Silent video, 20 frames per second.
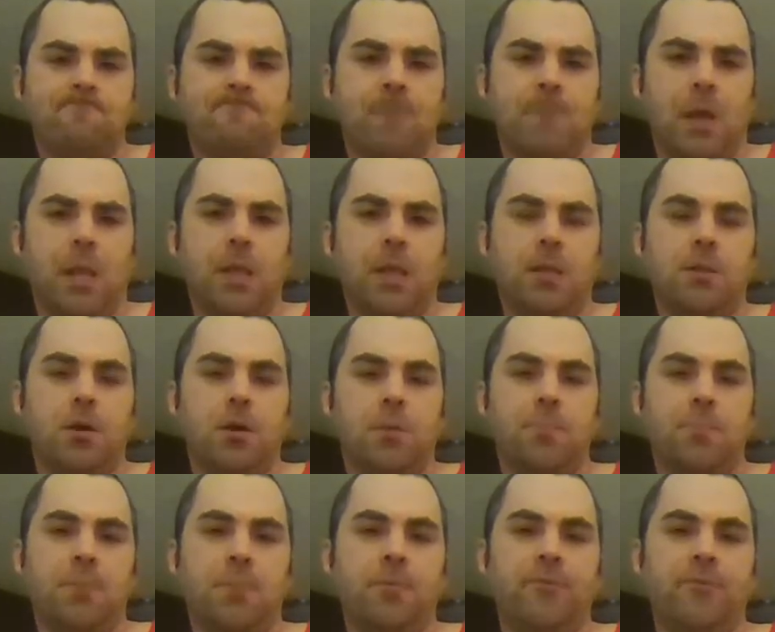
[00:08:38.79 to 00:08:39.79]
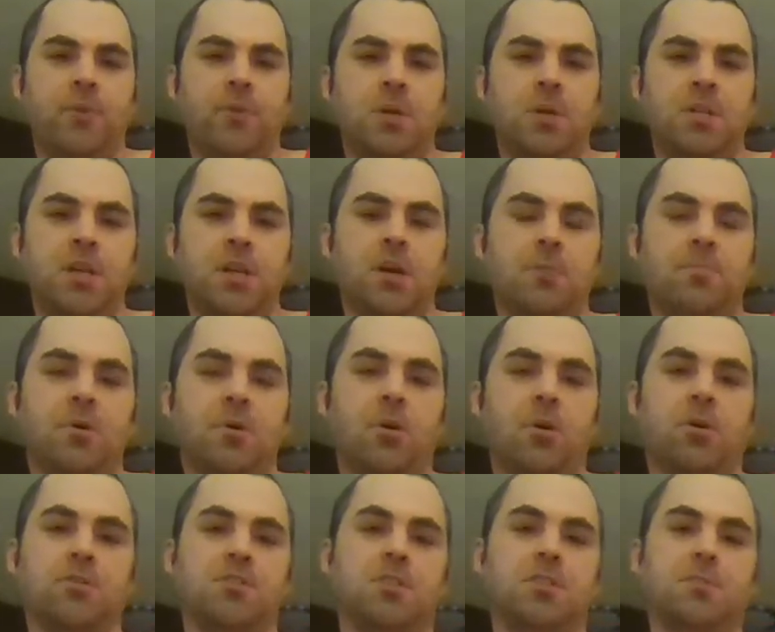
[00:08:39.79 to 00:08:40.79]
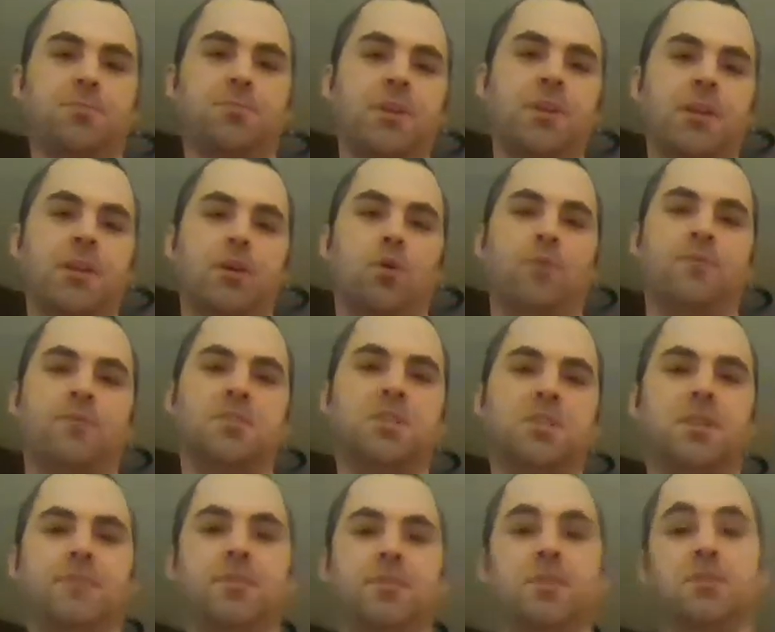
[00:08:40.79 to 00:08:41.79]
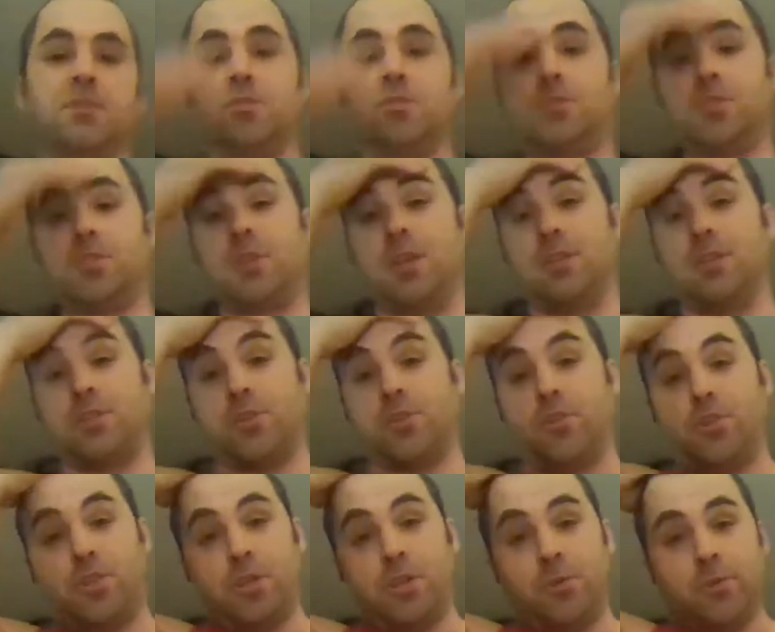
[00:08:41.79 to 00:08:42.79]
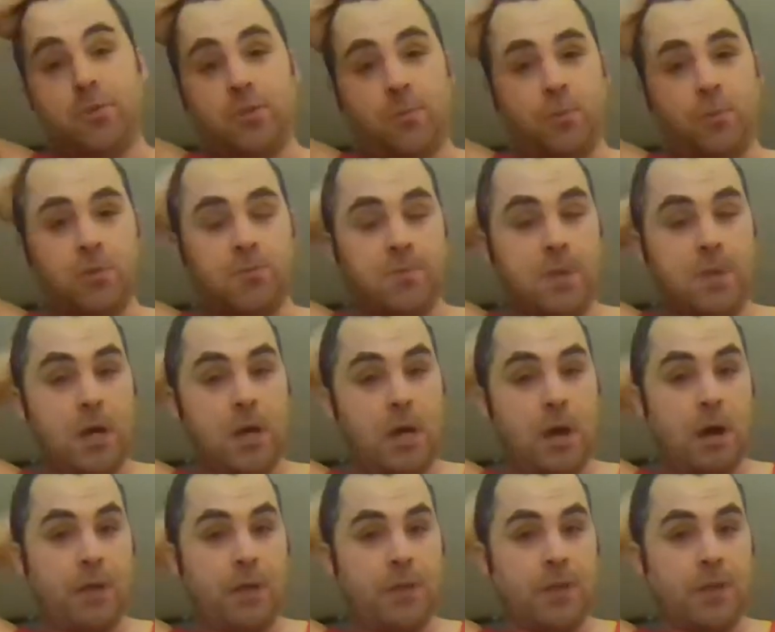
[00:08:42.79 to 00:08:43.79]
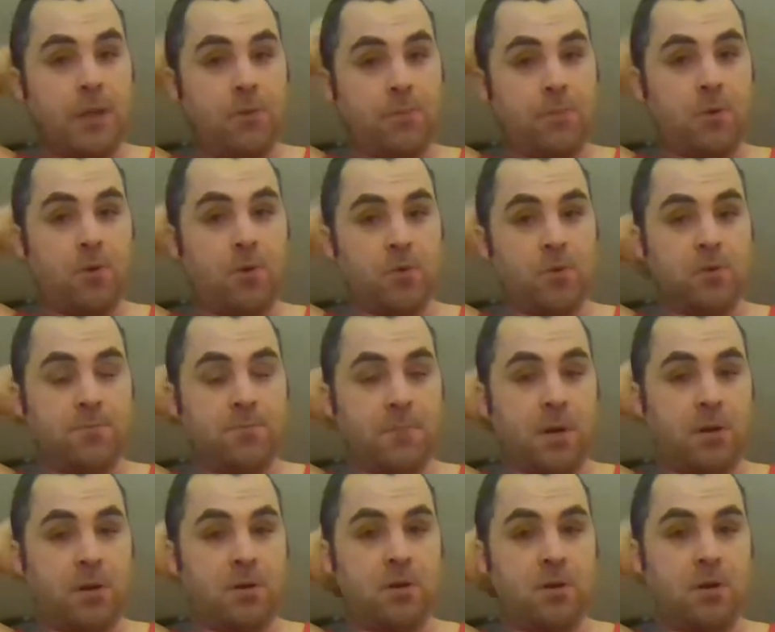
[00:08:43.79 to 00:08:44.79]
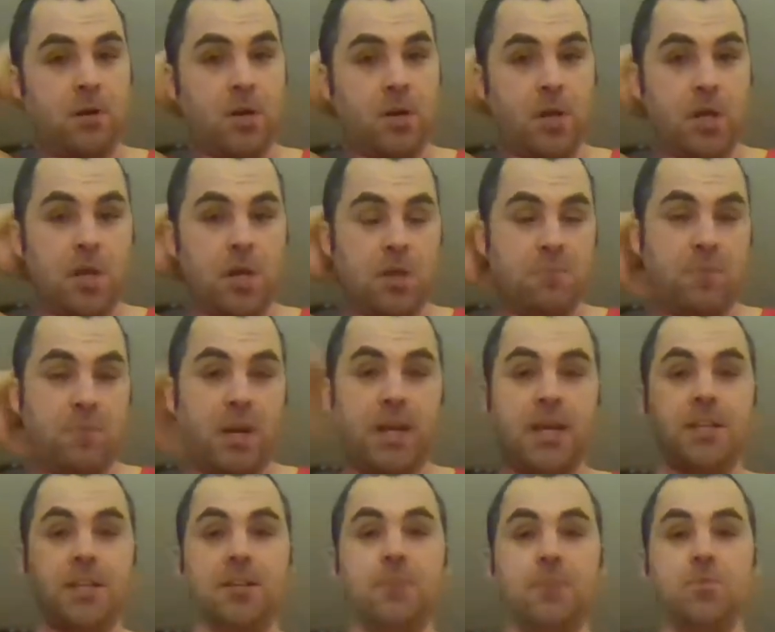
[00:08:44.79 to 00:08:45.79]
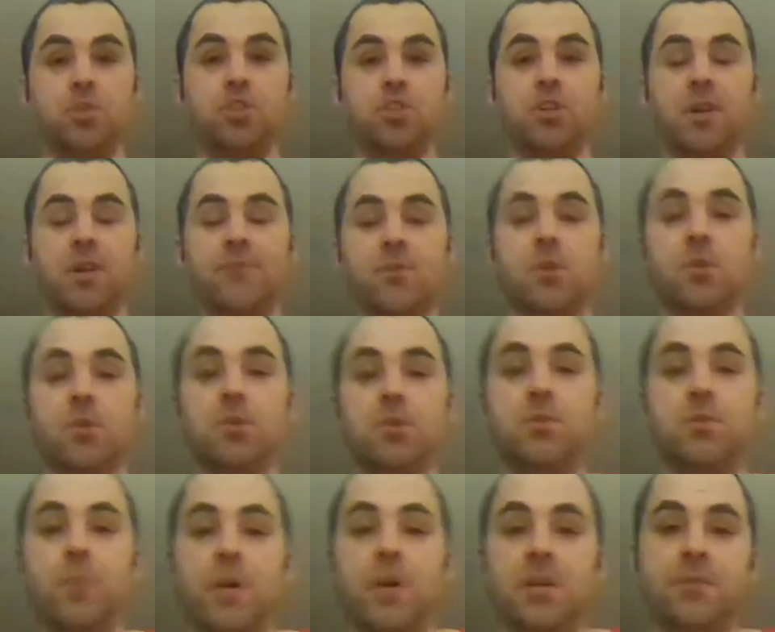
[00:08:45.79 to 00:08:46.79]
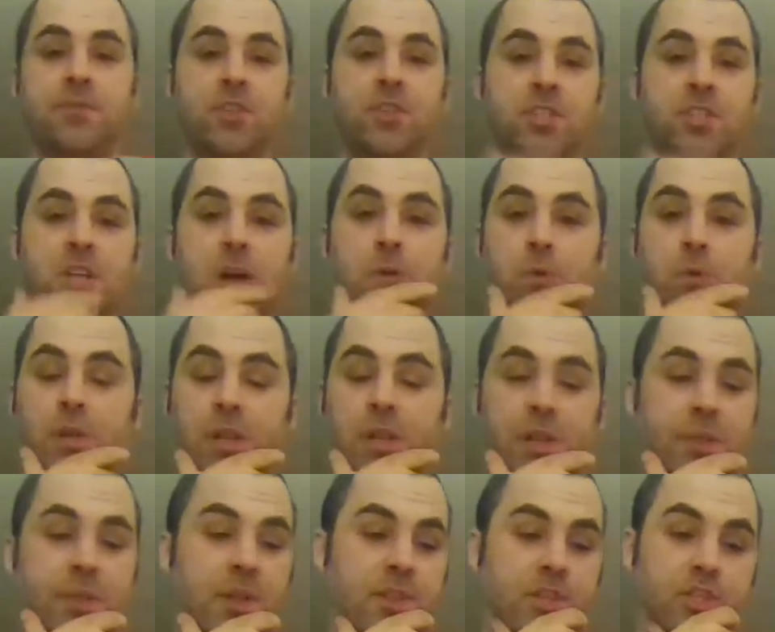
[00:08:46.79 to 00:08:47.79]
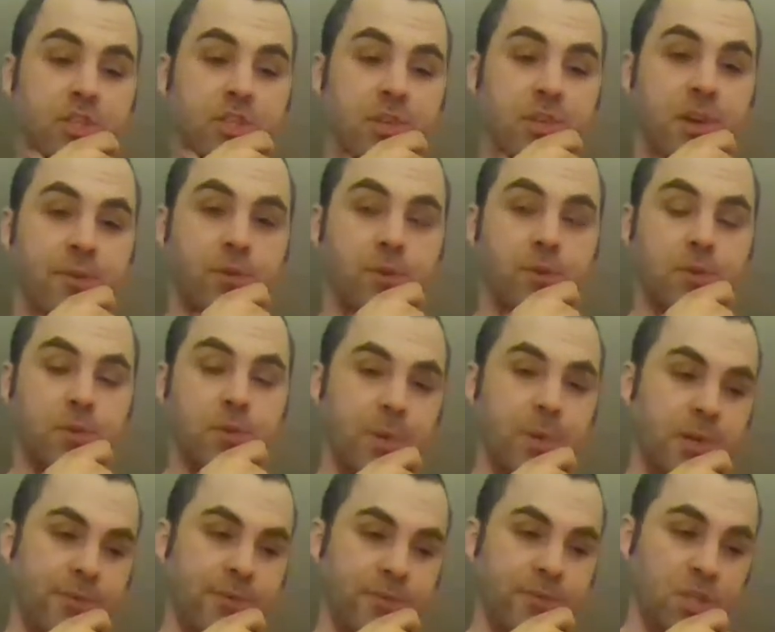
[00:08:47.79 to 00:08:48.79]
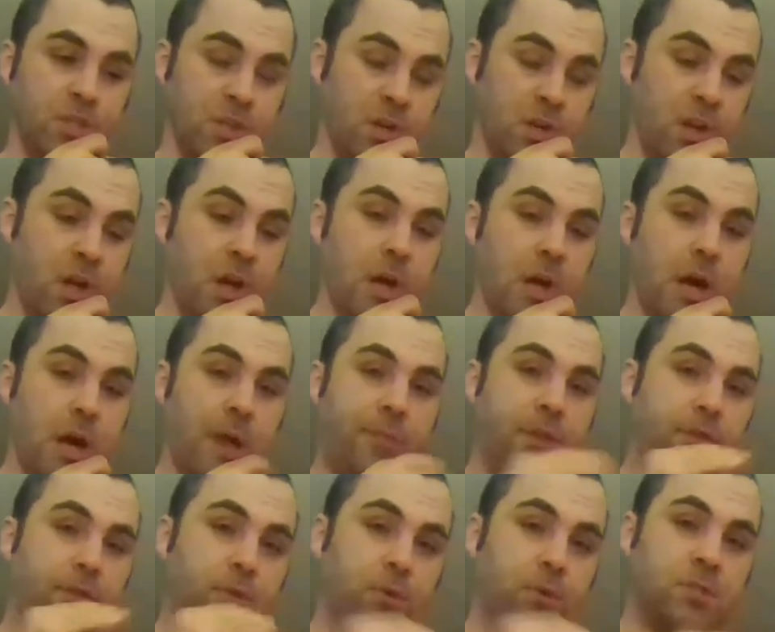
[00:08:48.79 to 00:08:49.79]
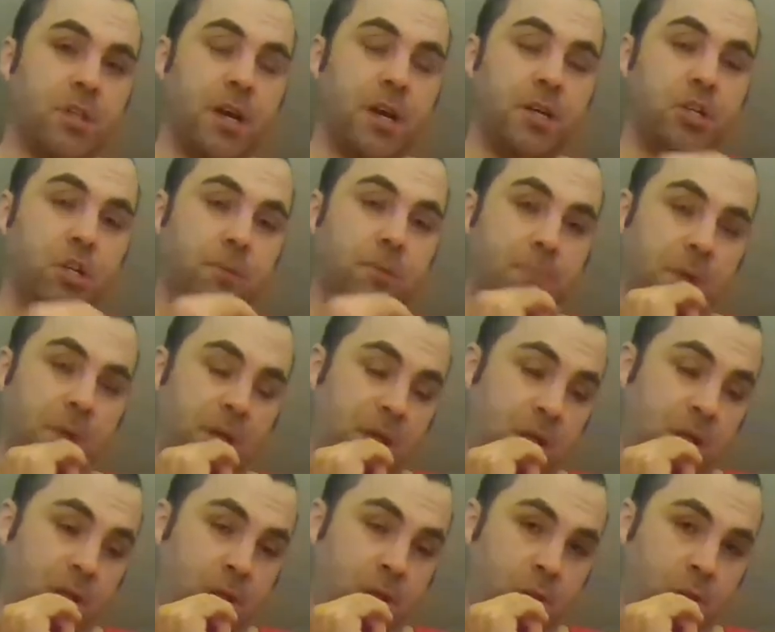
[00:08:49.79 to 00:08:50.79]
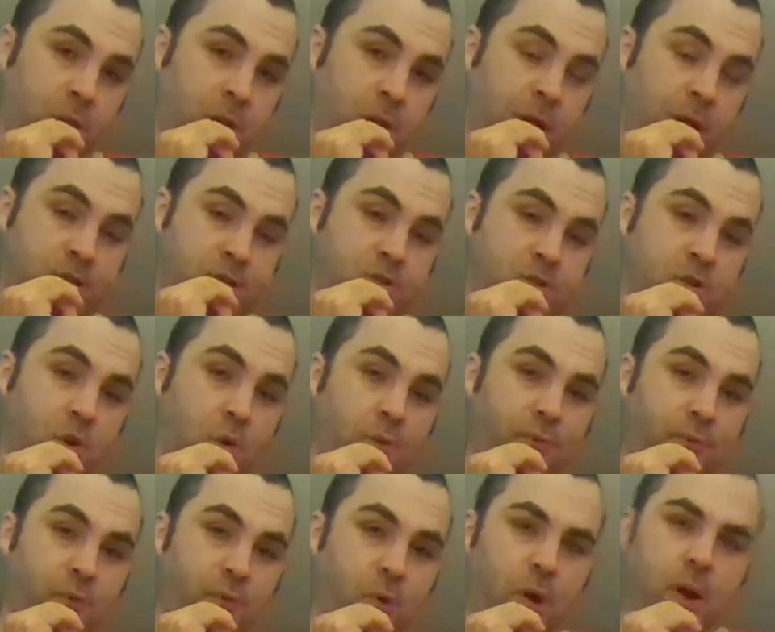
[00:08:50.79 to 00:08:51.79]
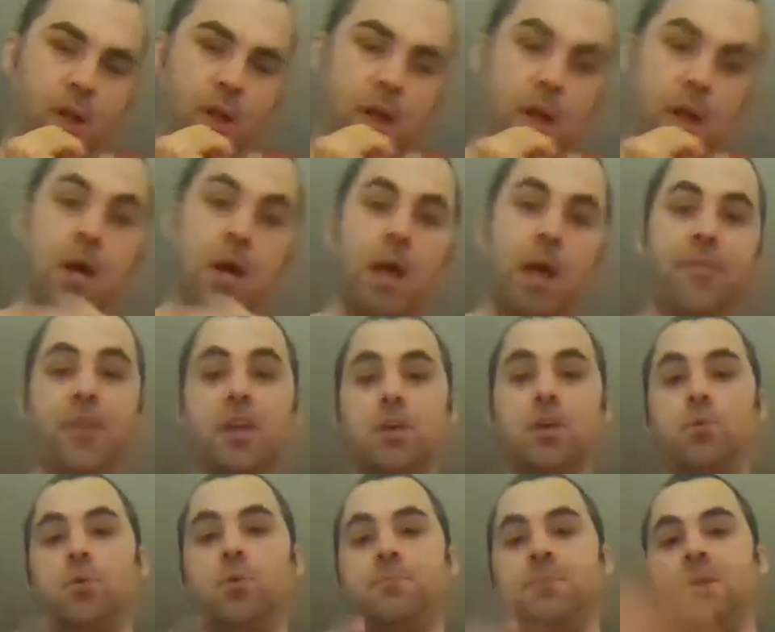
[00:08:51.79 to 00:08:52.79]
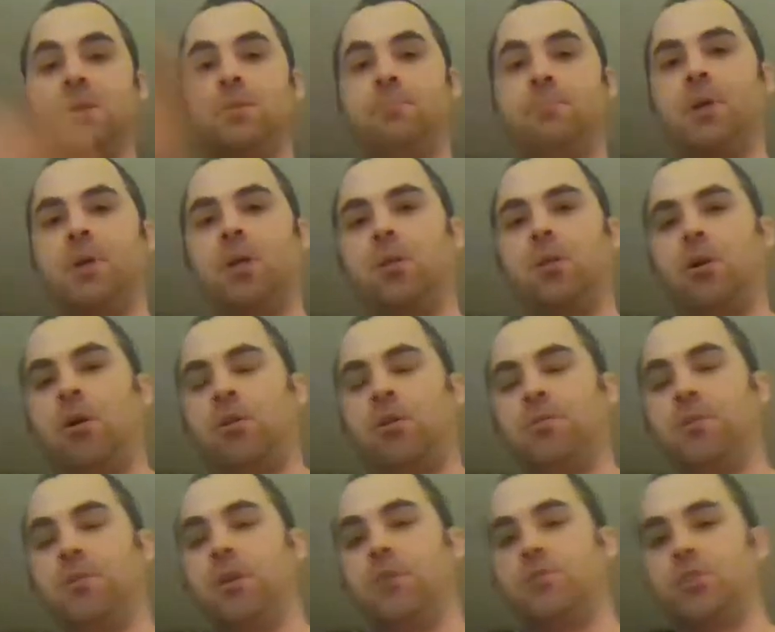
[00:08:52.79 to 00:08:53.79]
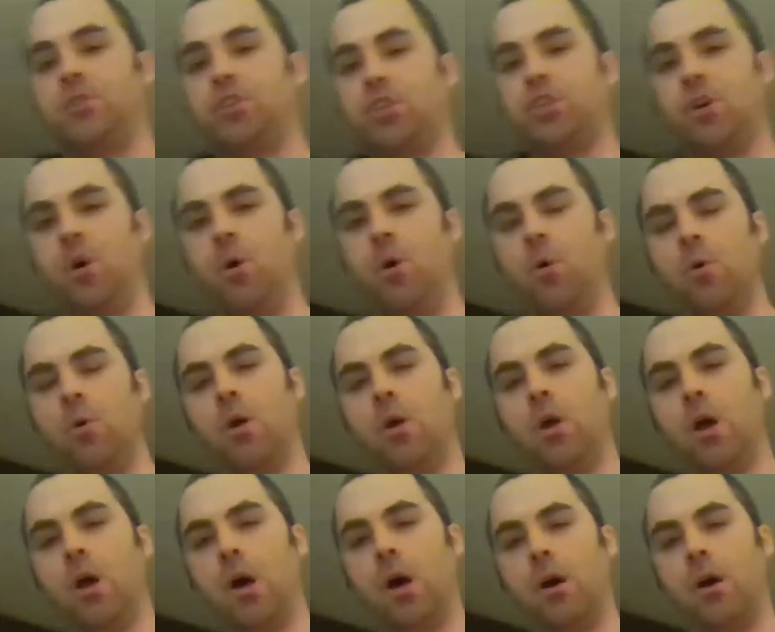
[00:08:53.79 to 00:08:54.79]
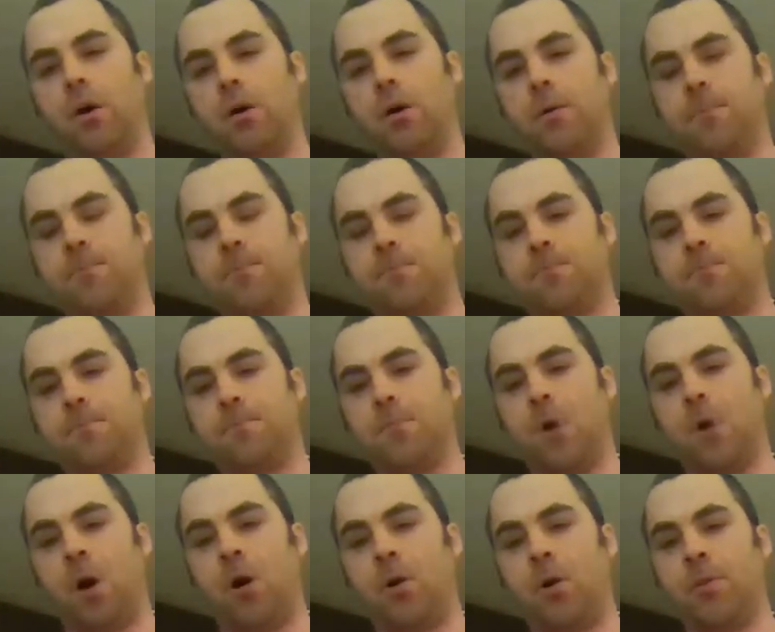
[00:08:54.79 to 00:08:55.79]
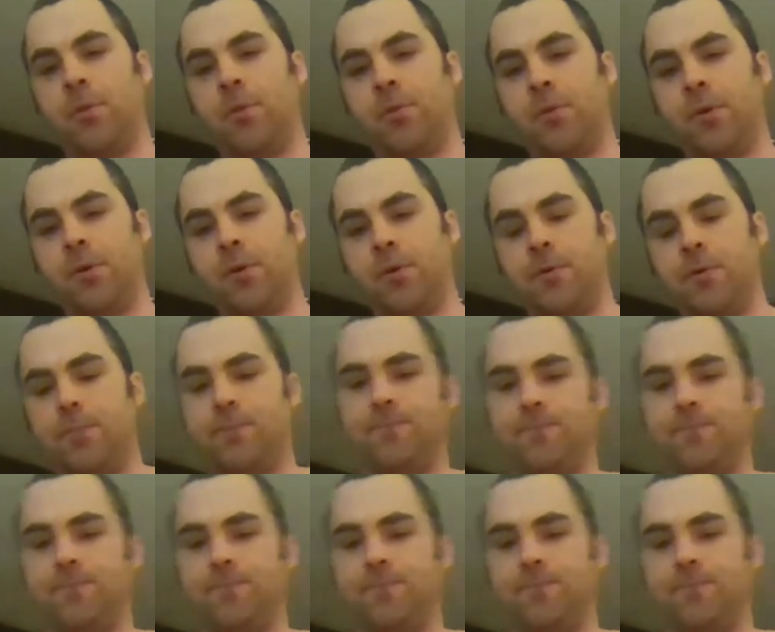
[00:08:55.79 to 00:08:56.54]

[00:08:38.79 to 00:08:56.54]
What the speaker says: I like the pay-per-view idea, but also spreading it over TV is good too. It's almost, I think that would be almost better. But AEW should have a cruiserweight division. I really think they should have a cruiserweight division. I think those guys should be the guys who go for it. I think it would be the belt on the other show, on the